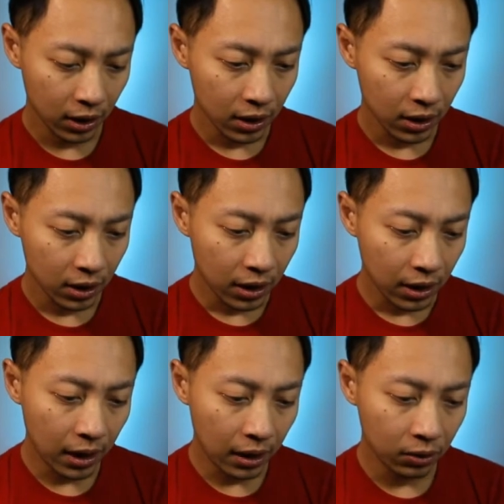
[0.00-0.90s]

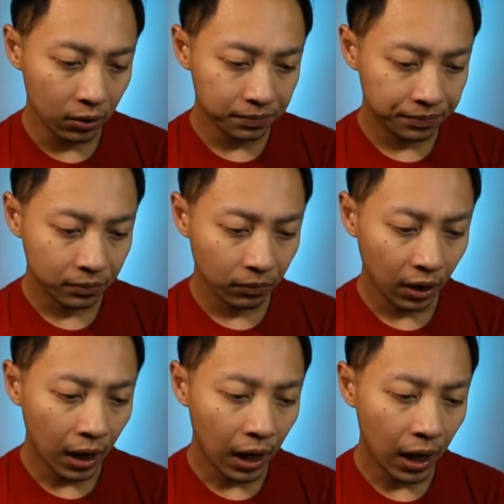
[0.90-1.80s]
Now,
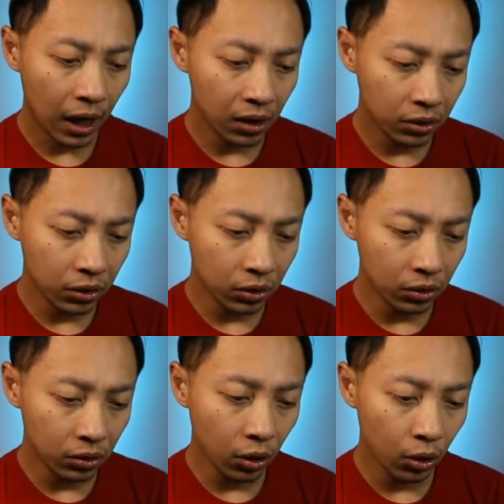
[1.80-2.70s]
how do you
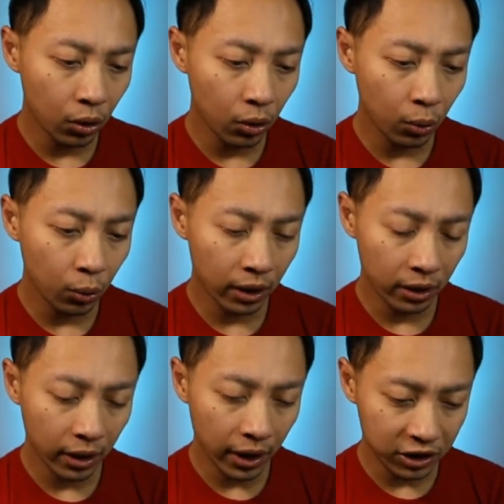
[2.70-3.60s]
know where
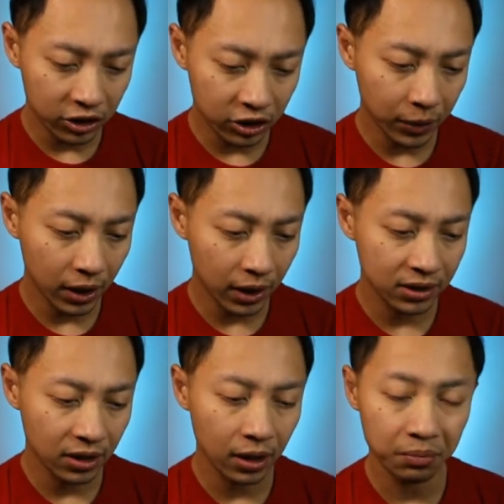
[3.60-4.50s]
that Gemini is
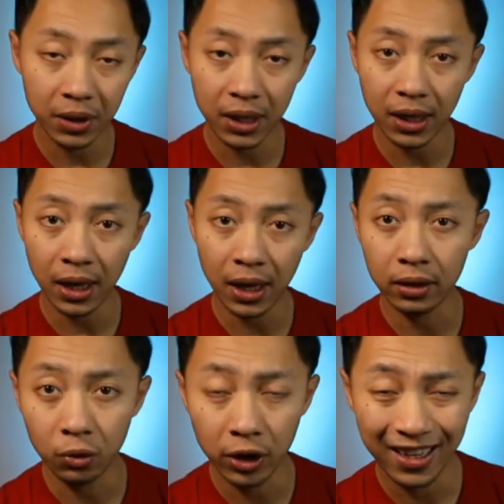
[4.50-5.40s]
gonna be at
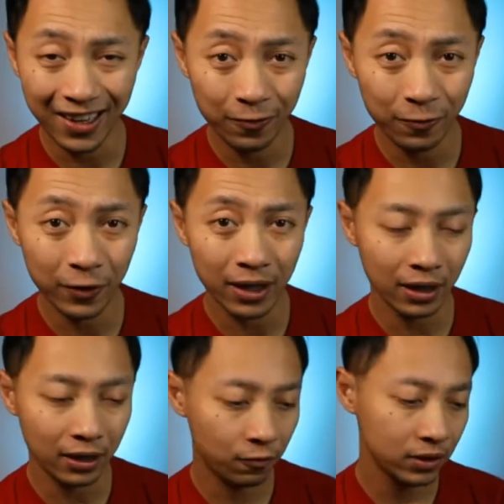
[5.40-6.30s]
during different day,
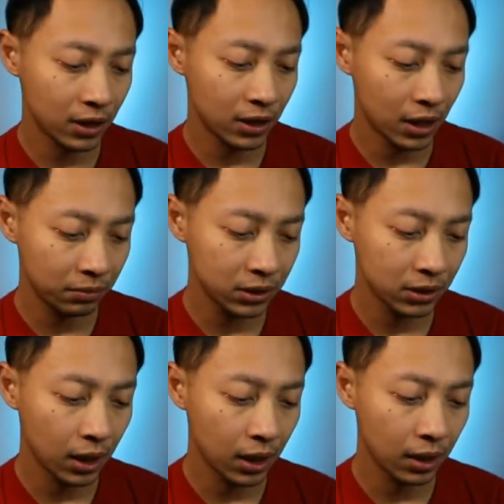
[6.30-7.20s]
different times,
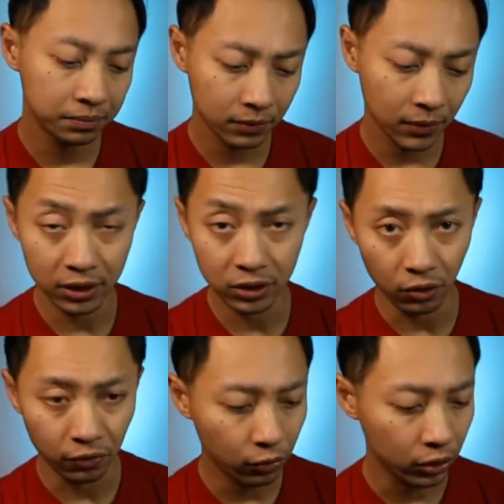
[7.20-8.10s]
and so
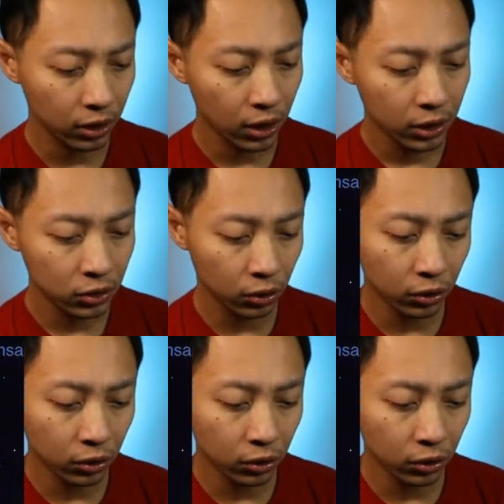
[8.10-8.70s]
forth? So go to